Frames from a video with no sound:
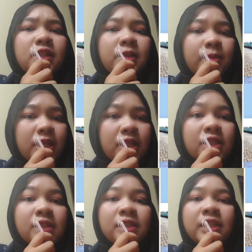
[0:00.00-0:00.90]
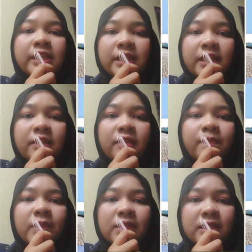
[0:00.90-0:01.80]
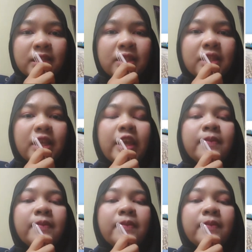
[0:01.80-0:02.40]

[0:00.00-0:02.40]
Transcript: chemical cleaning business